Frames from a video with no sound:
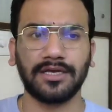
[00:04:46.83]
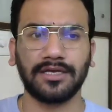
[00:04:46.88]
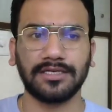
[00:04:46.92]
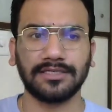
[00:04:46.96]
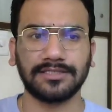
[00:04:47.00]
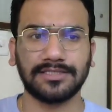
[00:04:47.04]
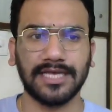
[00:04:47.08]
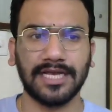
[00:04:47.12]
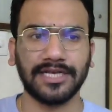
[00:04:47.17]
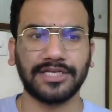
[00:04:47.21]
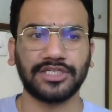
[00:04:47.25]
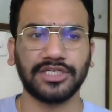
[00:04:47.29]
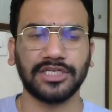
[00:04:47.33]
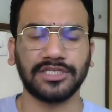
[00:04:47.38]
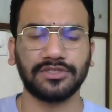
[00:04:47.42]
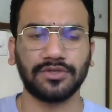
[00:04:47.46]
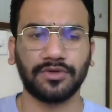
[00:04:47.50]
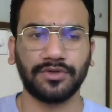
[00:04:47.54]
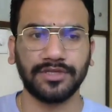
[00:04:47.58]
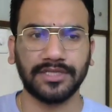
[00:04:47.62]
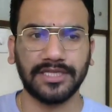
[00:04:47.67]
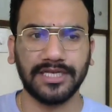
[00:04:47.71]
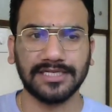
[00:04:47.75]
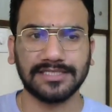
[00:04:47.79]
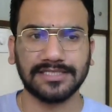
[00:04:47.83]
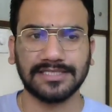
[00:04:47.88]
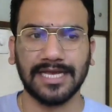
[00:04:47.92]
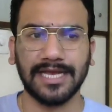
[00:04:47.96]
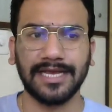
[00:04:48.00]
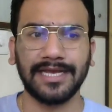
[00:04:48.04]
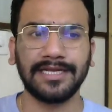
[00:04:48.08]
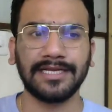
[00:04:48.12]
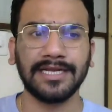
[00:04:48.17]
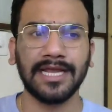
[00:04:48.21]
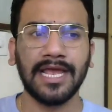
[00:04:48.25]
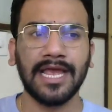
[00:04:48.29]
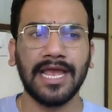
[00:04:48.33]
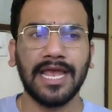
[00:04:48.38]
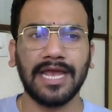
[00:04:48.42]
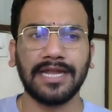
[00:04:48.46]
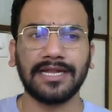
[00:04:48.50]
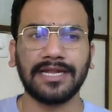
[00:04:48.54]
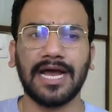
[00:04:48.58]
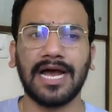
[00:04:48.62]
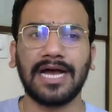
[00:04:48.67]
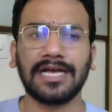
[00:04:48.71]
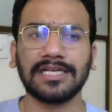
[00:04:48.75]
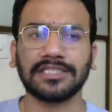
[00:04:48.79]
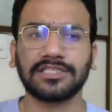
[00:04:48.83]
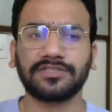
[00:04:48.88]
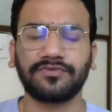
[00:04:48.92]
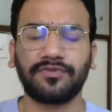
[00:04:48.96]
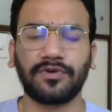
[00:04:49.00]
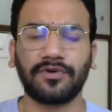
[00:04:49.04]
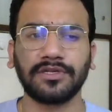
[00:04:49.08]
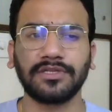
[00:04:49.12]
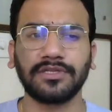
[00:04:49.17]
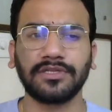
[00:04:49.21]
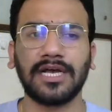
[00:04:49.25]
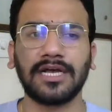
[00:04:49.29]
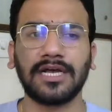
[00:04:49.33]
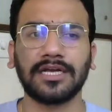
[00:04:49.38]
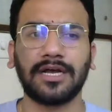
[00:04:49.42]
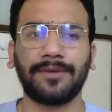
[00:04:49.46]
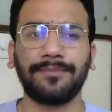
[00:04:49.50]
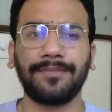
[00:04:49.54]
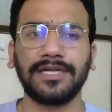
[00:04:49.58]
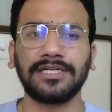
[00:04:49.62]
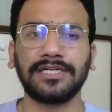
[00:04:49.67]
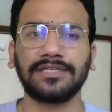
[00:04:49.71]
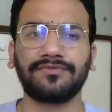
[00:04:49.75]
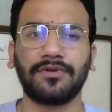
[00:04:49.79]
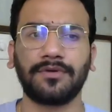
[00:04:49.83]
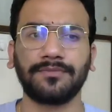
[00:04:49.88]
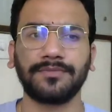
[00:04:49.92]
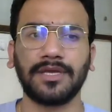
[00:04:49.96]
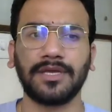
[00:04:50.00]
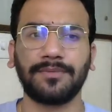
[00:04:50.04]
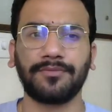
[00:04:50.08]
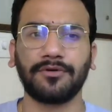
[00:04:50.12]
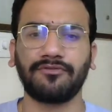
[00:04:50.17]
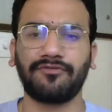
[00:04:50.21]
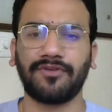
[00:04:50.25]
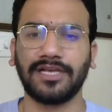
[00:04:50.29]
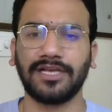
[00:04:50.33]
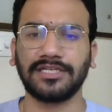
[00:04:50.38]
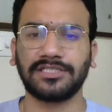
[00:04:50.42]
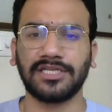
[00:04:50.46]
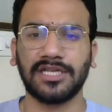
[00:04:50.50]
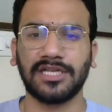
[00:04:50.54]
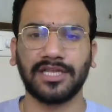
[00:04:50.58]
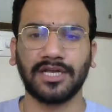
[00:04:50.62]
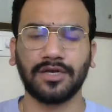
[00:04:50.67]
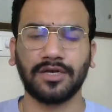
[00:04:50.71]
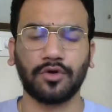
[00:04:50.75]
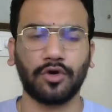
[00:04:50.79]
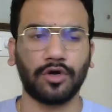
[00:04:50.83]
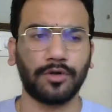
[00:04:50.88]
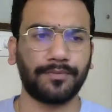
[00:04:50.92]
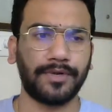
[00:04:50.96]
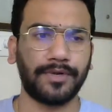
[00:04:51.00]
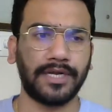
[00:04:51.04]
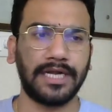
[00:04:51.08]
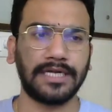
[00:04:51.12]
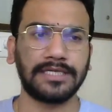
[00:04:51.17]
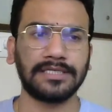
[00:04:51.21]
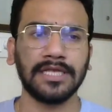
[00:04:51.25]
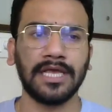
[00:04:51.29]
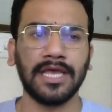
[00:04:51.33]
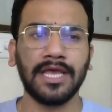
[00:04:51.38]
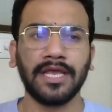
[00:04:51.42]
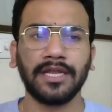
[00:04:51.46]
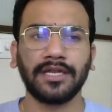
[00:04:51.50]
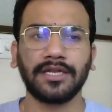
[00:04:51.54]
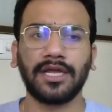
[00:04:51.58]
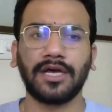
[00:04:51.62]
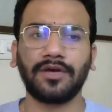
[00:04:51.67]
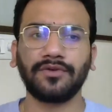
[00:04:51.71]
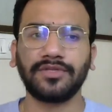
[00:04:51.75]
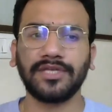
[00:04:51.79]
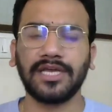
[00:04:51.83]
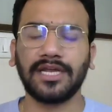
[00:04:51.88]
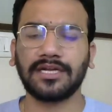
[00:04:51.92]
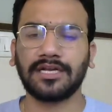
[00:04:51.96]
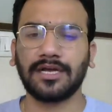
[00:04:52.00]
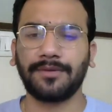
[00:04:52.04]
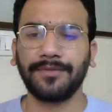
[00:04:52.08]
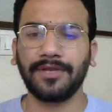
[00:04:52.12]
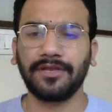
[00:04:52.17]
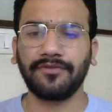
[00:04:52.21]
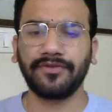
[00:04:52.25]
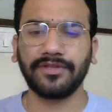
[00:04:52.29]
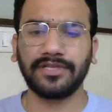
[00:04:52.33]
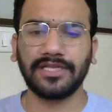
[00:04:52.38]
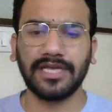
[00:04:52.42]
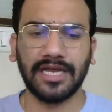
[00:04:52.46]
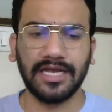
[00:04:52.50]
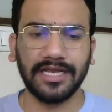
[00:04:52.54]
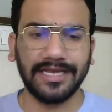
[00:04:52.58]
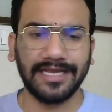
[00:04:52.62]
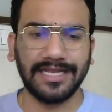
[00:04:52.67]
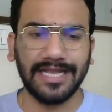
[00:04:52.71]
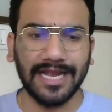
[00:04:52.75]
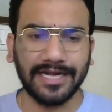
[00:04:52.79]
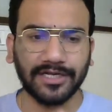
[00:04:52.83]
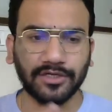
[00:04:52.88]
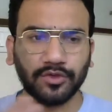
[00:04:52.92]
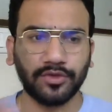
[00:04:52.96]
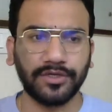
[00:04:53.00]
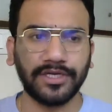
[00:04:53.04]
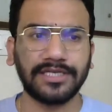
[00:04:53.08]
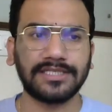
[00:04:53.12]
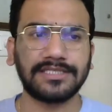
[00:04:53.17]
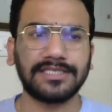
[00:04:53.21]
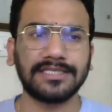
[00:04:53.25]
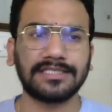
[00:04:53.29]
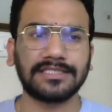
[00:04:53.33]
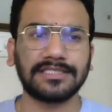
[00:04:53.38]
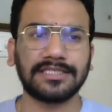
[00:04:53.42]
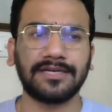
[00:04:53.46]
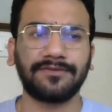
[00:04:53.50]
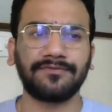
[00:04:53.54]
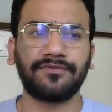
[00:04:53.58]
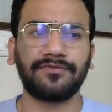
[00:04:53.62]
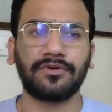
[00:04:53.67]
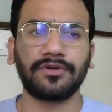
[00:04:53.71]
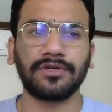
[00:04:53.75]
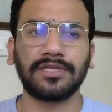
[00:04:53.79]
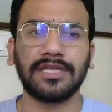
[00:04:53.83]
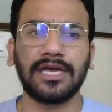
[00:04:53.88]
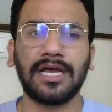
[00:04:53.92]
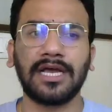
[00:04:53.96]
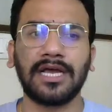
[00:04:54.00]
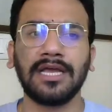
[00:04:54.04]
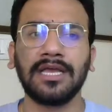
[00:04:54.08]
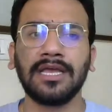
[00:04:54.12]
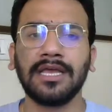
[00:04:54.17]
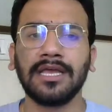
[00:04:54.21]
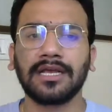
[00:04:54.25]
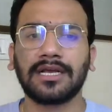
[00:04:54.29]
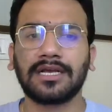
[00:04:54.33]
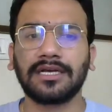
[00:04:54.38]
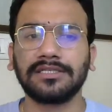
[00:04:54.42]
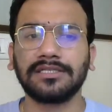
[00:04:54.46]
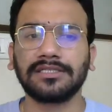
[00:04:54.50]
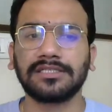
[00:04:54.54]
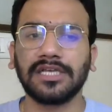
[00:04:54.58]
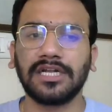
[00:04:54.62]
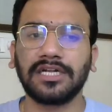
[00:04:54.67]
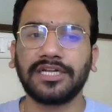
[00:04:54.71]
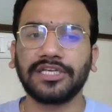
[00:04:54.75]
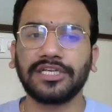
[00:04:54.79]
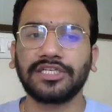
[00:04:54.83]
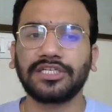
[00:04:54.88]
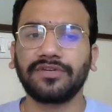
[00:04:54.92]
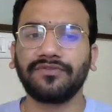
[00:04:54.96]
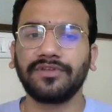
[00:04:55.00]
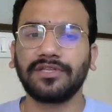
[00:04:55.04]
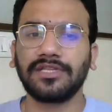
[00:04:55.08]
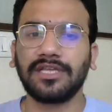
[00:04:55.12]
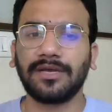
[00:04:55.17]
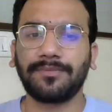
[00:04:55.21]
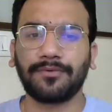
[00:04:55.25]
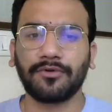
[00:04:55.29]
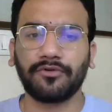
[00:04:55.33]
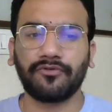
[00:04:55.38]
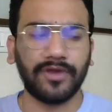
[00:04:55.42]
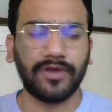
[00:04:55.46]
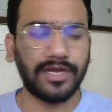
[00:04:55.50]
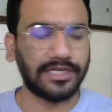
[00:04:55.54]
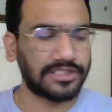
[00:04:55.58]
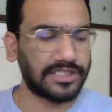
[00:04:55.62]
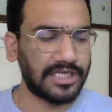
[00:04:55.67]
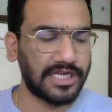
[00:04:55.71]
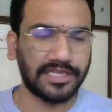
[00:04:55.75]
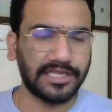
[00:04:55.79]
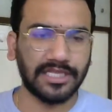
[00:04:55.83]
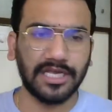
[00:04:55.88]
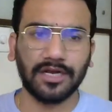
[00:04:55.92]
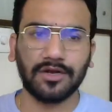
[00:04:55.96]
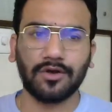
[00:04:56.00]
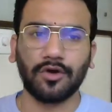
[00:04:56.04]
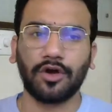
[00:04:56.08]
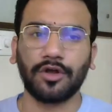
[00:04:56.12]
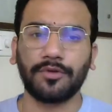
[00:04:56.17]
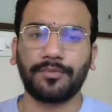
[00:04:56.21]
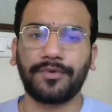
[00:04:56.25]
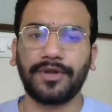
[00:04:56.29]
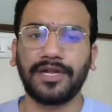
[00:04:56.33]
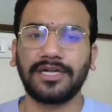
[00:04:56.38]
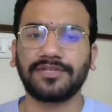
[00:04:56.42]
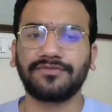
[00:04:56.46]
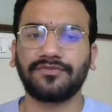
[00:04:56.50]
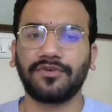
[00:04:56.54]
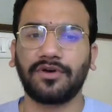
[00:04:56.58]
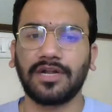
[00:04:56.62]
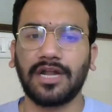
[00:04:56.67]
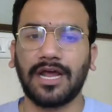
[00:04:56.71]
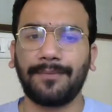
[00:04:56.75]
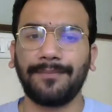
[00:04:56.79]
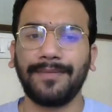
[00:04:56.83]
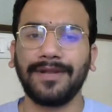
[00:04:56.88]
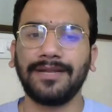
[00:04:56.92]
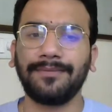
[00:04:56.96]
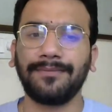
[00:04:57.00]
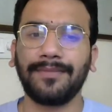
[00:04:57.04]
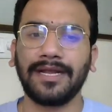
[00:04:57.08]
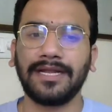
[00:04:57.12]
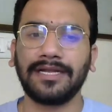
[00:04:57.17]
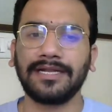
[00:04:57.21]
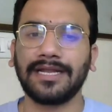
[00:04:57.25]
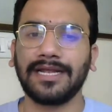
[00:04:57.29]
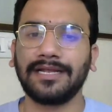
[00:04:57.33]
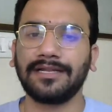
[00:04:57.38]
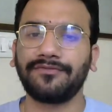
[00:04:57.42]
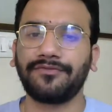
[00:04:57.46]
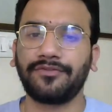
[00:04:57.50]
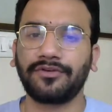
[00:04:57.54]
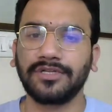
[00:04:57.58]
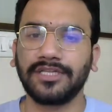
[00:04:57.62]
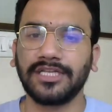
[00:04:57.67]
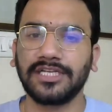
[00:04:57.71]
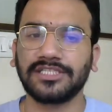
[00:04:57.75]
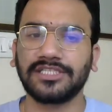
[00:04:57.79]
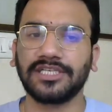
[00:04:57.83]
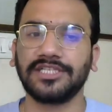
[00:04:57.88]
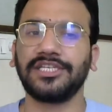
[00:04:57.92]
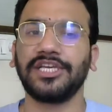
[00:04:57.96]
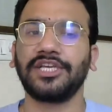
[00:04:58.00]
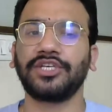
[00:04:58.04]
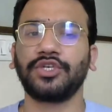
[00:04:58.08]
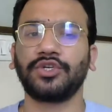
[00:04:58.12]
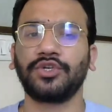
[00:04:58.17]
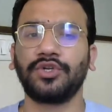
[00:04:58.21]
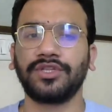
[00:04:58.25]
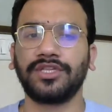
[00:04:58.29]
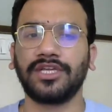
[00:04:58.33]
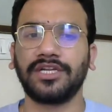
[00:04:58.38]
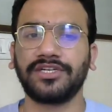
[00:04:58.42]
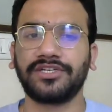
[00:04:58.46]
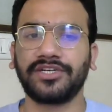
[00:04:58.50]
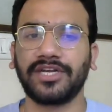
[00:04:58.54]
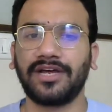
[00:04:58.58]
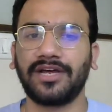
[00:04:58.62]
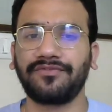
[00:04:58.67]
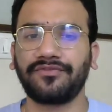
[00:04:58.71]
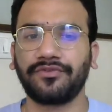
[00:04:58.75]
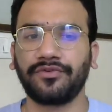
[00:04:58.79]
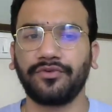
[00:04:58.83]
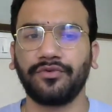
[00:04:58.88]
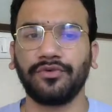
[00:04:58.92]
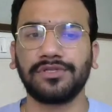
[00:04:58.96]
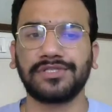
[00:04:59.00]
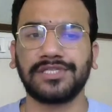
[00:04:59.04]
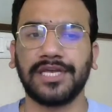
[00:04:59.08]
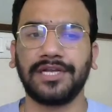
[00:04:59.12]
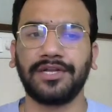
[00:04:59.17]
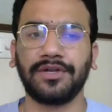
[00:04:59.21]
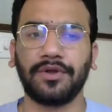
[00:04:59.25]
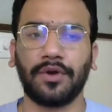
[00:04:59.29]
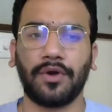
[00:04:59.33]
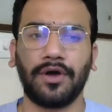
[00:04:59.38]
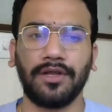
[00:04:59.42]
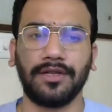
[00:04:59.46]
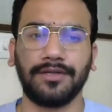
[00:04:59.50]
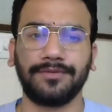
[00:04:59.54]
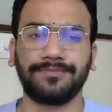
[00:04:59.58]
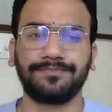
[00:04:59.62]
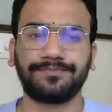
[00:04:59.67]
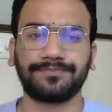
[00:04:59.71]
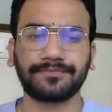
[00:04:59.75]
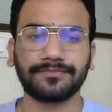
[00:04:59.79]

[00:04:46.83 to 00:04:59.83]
sections on their site, and asked for the comments from the professional and the corporate. Now they are coming with the electronic system for the consultation with the professional and the corporates for amendment and for their suggestion on the draft rules and all.